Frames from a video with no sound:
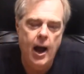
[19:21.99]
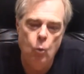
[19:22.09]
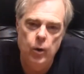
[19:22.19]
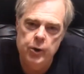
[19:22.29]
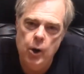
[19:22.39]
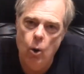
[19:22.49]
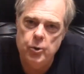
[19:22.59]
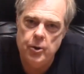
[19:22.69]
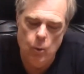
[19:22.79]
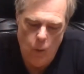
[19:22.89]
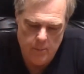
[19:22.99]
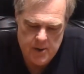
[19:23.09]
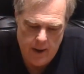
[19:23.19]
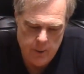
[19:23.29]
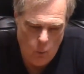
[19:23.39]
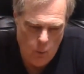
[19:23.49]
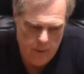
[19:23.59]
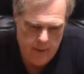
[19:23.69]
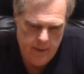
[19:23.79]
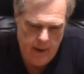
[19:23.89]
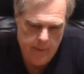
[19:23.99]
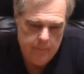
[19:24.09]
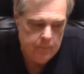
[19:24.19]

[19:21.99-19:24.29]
would go to their website to order the thing.